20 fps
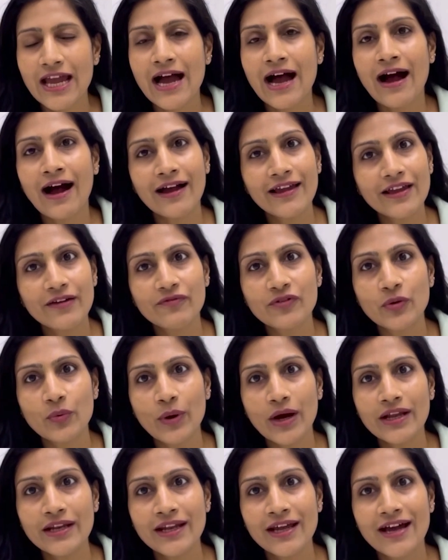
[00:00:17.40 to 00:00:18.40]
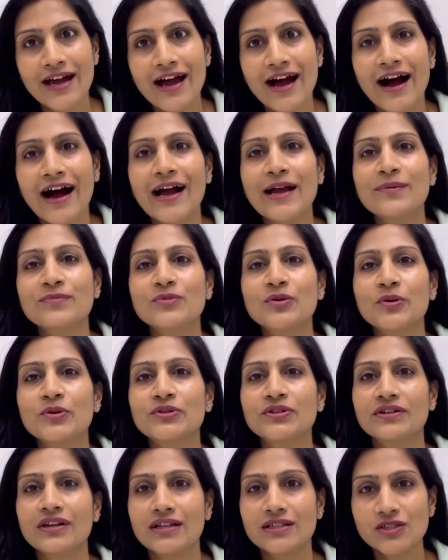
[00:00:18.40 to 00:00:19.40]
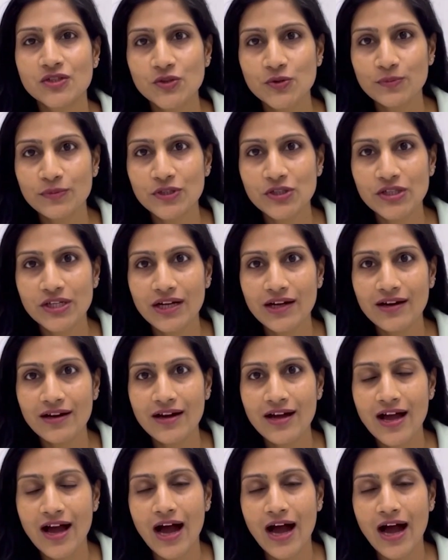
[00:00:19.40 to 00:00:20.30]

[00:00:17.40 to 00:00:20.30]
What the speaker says: Hi everyone, I am Dr. Anshu Mishra.